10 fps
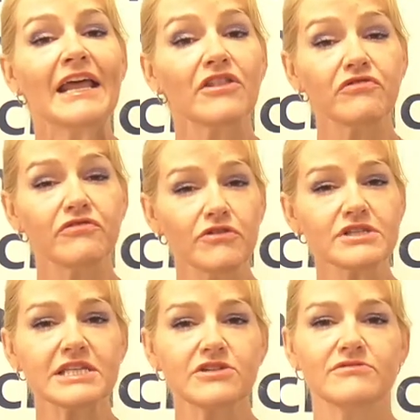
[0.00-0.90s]
Now, the
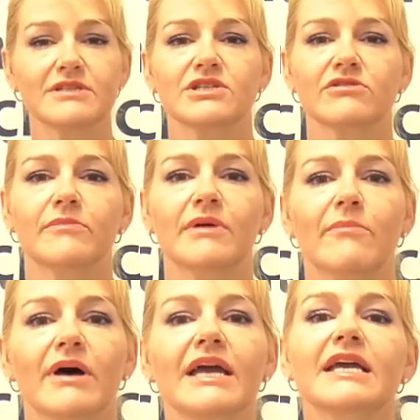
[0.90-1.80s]
first thing you need to
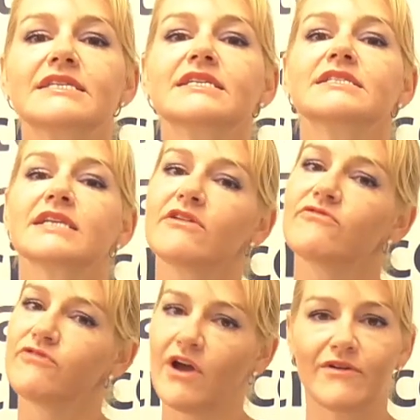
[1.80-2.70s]
remember is it's
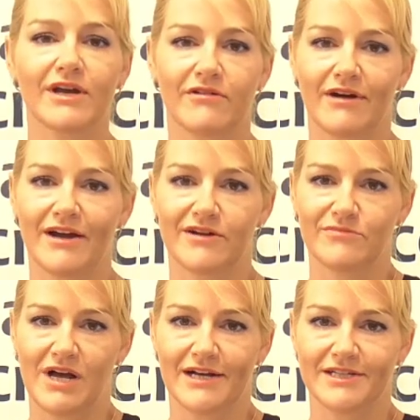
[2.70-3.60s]
a very
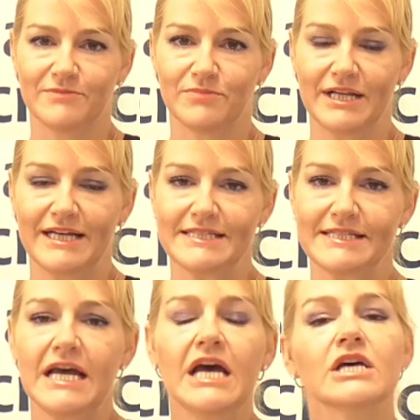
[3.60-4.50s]
crowded marketplace.
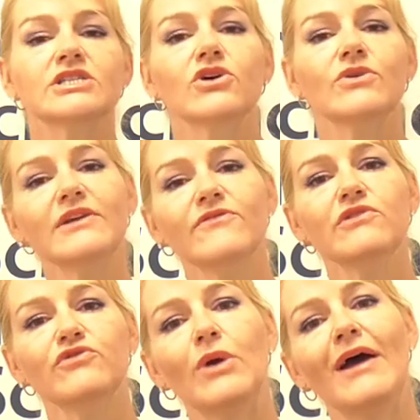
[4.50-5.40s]
So even
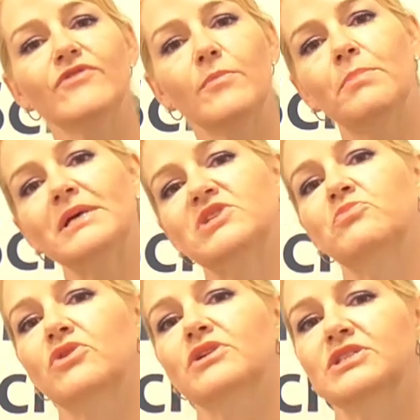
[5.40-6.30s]
if you have the
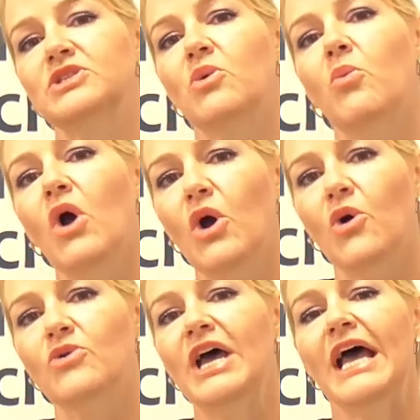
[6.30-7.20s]
best product in the
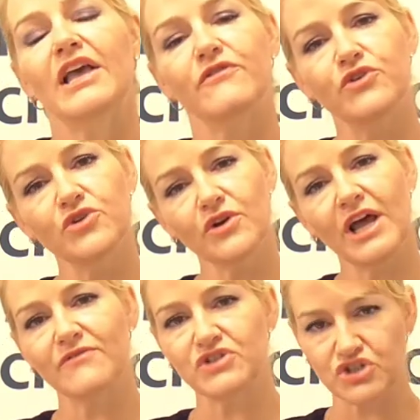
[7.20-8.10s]
world, if you don't
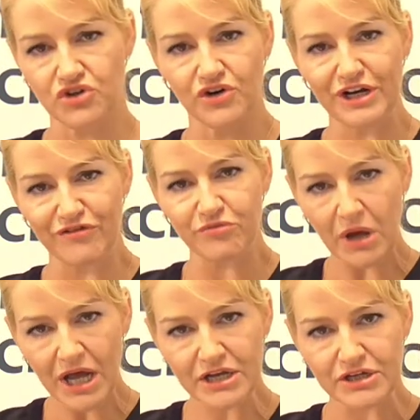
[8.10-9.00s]
have a strong enough
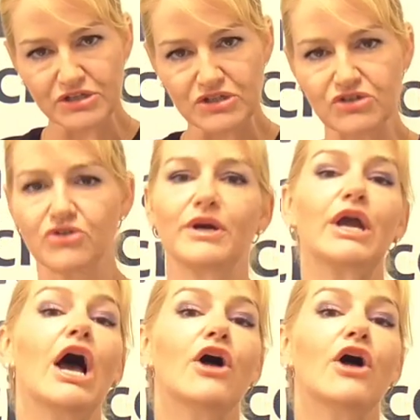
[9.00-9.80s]
marketing story,